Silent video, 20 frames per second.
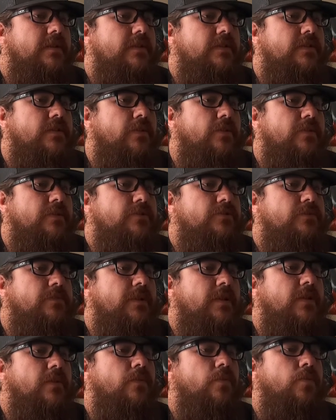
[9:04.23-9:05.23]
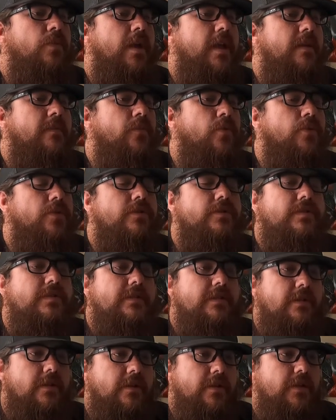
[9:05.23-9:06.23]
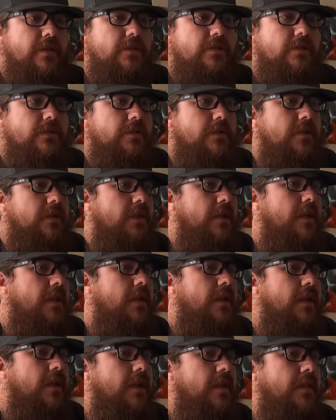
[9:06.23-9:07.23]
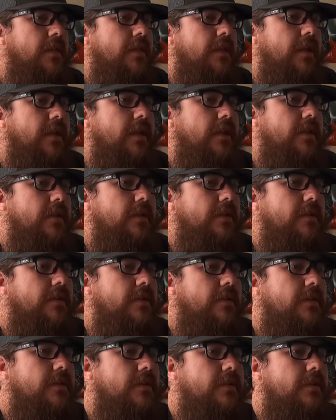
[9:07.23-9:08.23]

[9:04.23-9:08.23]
is going to be way more sluggish than